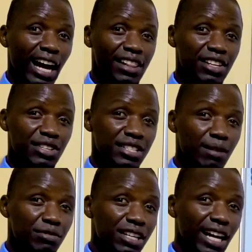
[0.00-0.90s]
And there is
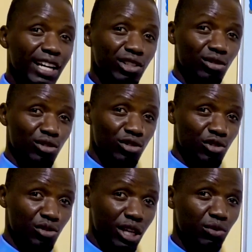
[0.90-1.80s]
something I told
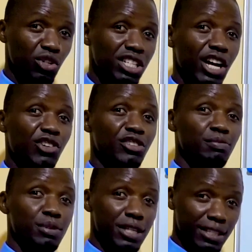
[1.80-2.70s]
you that we shall
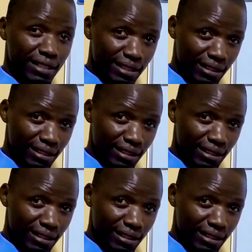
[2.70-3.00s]
repeat.